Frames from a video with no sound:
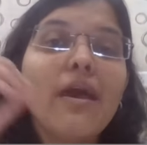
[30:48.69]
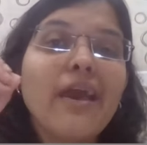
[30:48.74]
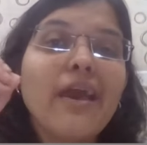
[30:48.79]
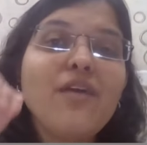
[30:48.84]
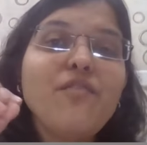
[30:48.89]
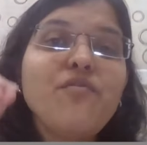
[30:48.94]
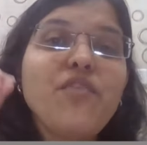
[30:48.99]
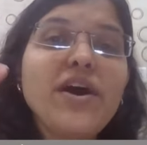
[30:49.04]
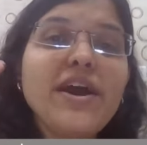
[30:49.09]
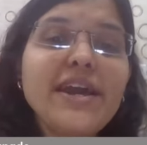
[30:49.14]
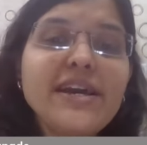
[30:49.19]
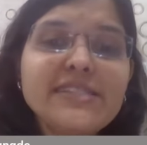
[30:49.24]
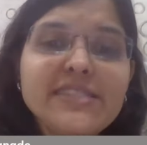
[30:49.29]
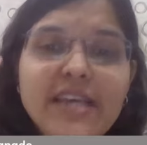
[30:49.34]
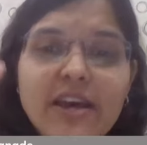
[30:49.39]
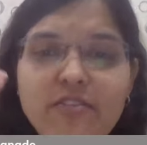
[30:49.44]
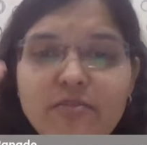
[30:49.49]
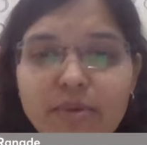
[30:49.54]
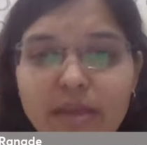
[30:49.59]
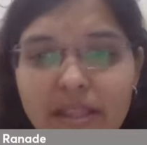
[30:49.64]
FIIs
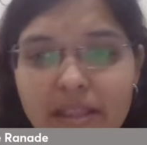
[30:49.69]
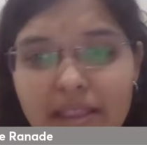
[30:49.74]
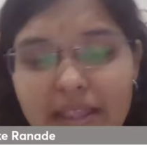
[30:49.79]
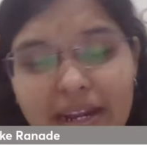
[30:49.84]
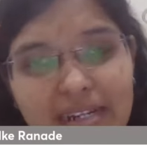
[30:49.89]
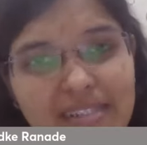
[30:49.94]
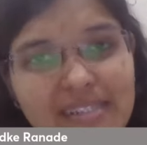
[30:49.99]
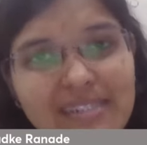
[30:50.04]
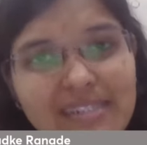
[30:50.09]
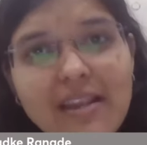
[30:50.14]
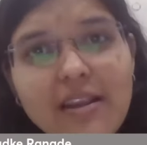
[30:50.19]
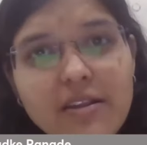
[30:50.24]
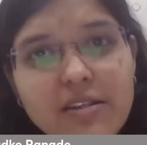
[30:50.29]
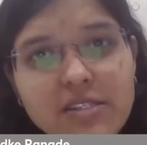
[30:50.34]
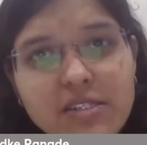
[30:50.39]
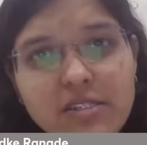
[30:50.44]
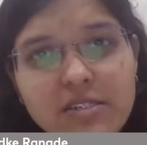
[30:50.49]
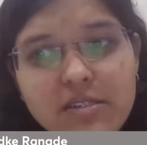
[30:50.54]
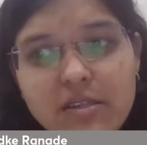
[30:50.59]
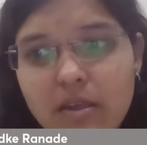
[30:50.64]
have been net
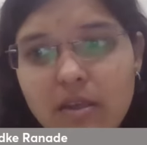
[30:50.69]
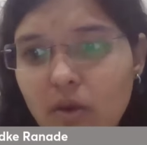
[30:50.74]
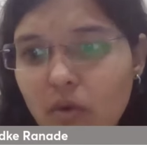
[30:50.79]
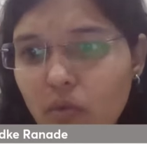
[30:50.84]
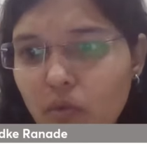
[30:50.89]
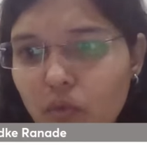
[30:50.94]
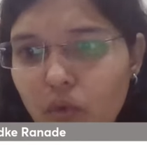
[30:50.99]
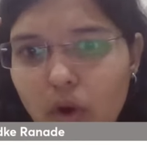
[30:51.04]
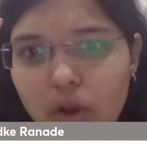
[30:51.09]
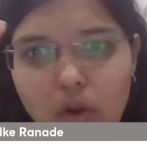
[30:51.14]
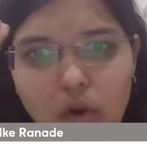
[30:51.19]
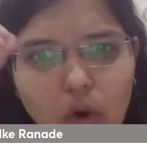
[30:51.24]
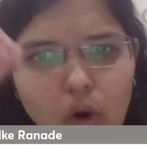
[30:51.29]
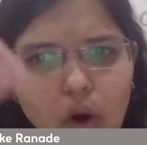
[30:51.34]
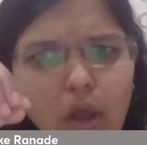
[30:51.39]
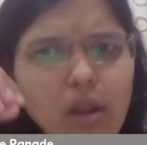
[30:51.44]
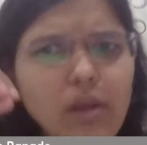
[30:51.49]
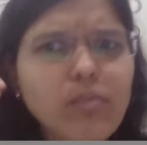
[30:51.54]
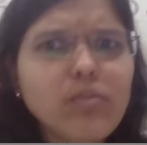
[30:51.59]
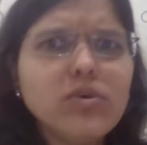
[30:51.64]
sellers for
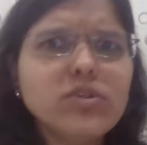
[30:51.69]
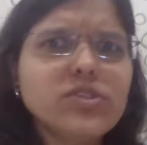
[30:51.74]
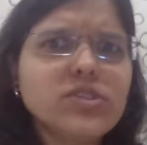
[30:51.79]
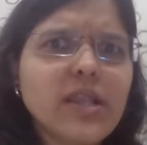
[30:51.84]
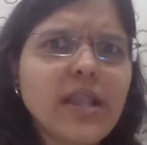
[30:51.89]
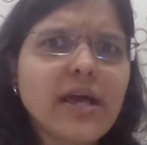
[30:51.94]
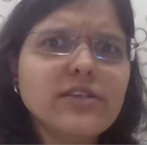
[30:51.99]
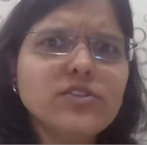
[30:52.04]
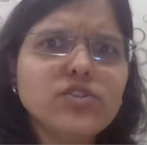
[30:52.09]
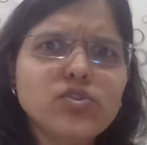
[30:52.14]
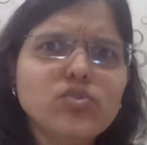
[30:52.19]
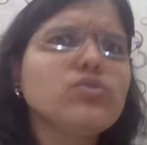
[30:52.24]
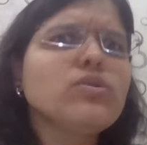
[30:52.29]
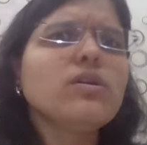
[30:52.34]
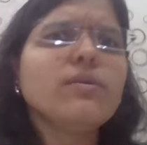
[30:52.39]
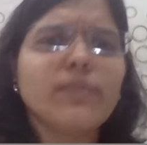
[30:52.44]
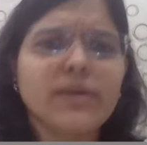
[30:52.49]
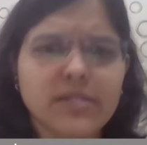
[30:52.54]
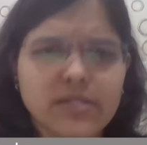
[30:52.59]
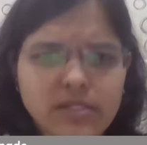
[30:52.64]
almost last
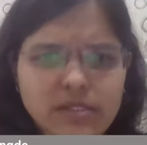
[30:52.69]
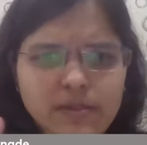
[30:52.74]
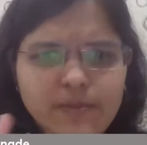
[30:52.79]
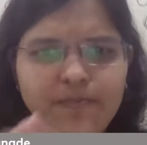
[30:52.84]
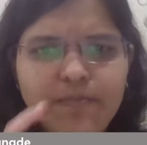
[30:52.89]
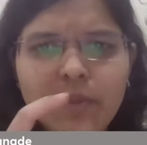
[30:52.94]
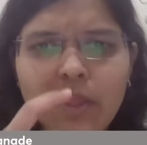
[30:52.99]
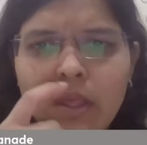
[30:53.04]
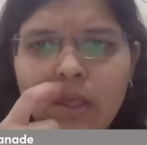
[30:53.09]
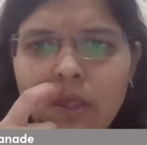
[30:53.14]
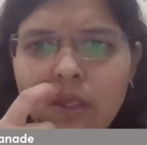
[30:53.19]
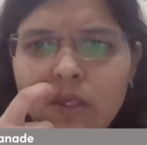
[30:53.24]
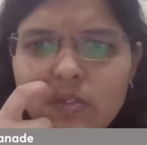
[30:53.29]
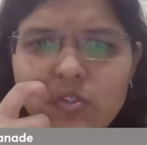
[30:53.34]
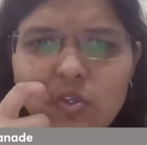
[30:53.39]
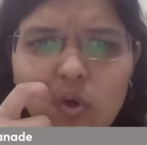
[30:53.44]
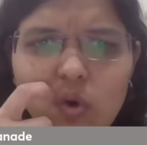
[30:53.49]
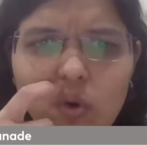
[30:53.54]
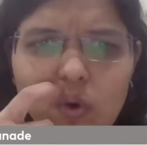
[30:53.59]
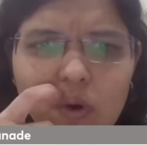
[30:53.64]
2-3 months.
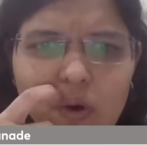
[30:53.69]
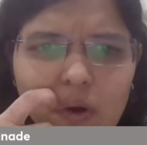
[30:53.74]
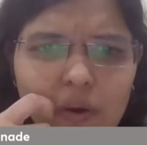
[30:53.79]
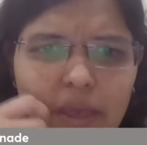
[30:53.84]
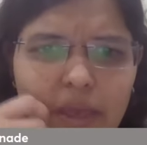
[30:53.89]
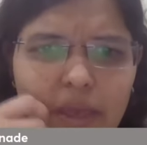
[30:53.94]
So